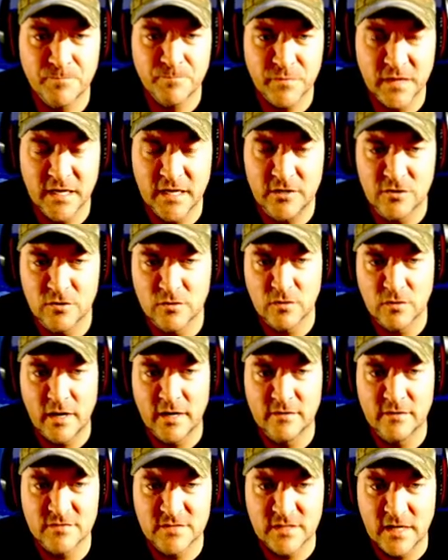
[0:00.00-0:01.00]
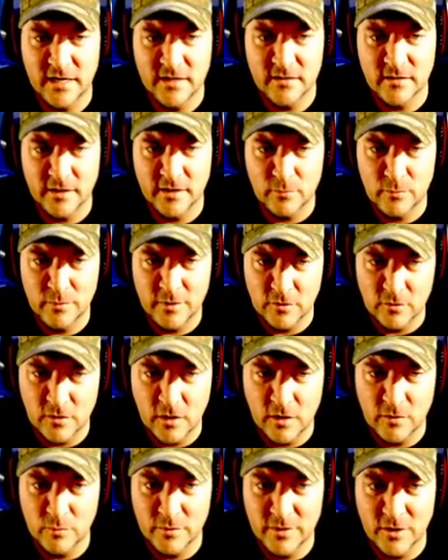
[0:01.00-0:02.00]
in your line of sight. Like, when
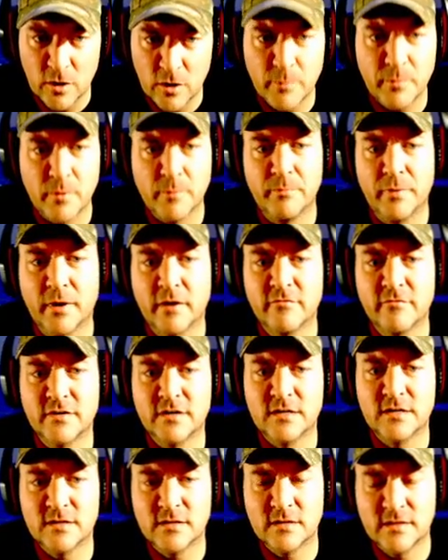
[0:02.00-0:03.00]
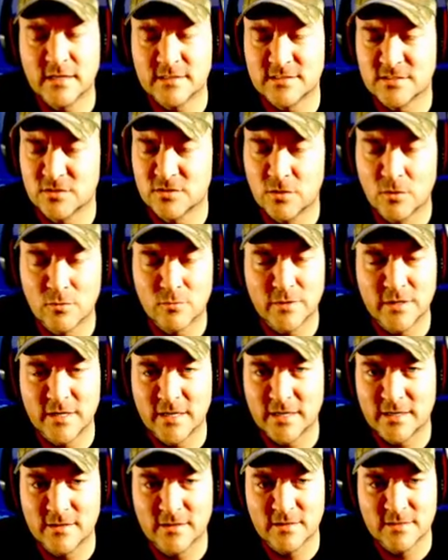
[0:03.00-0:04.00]
they're up above it, that's so
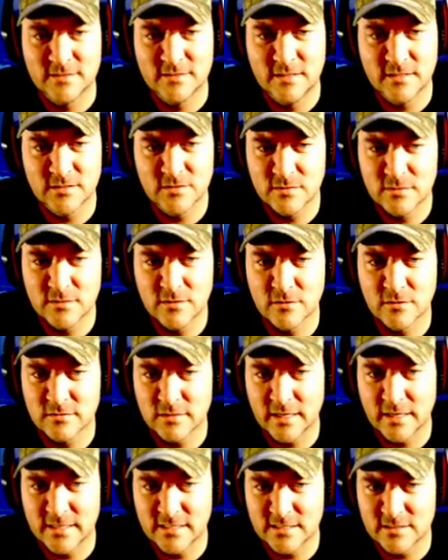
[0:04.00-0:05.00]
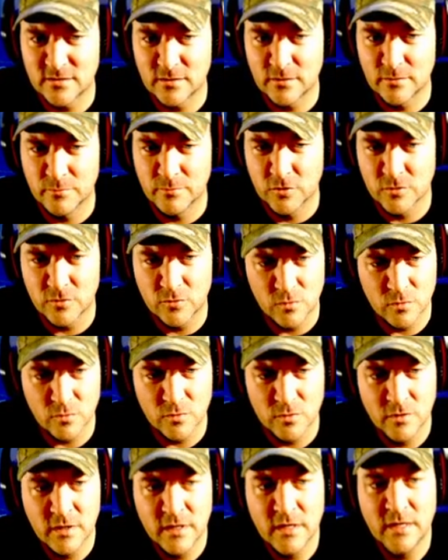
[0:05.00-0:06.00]
ridiculous. This one looks like it's going to look
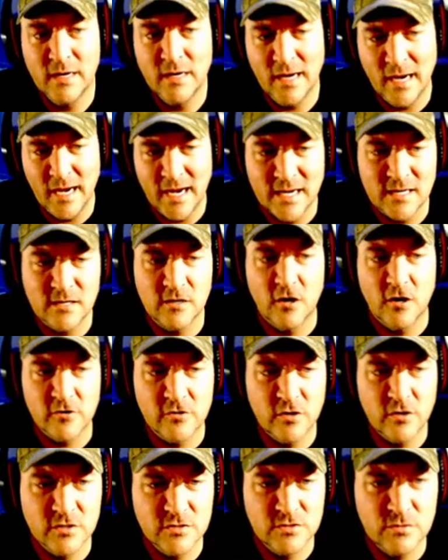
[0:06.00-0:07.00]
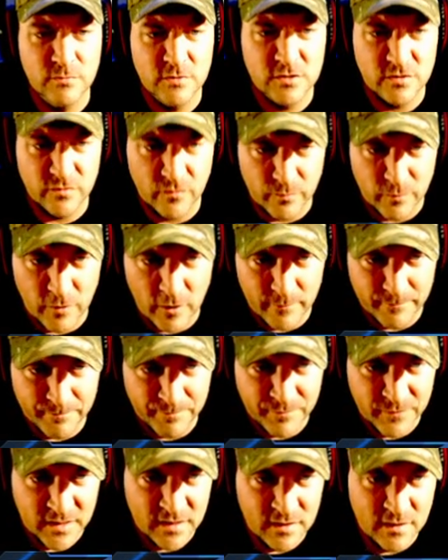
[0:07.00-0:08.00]
cool and not cause too much of a
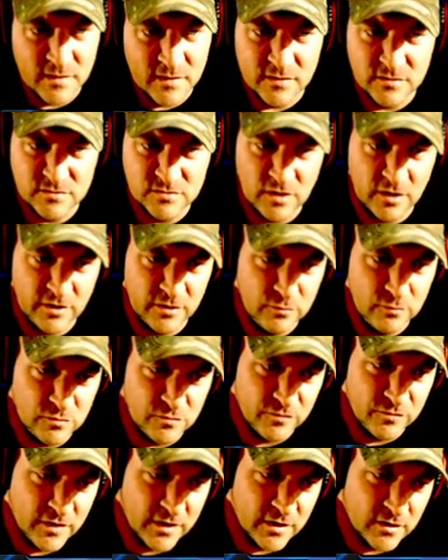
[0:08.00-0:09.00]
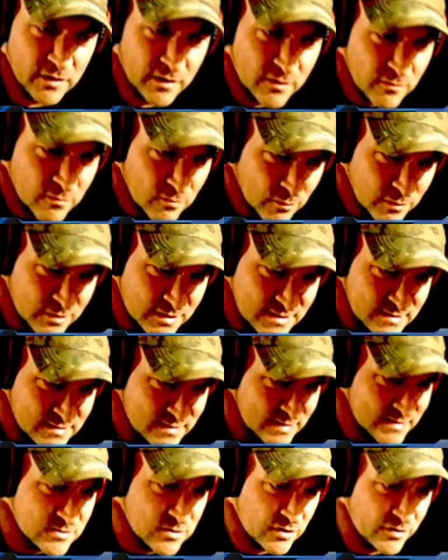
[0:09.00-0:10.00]
problem. There's not a huge flare. I don't know what these
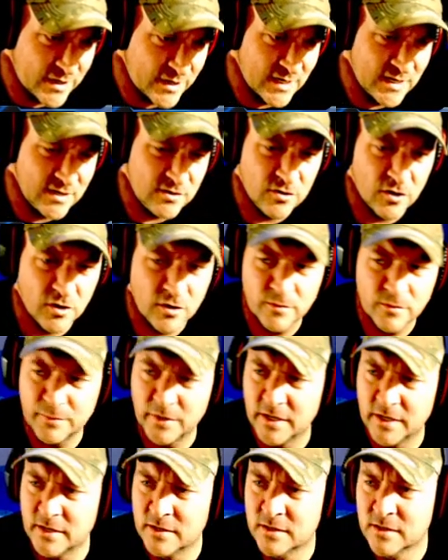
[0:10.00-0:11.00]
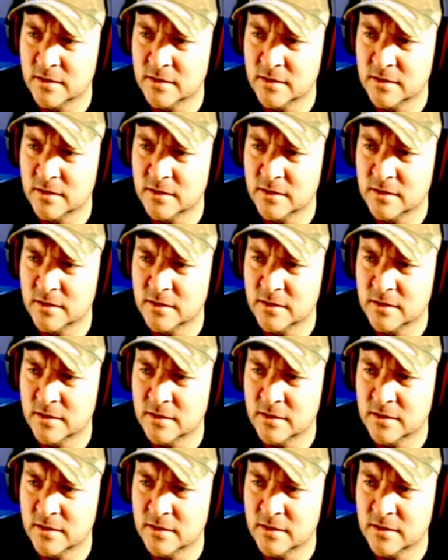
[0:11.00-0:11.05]
things on the end are, but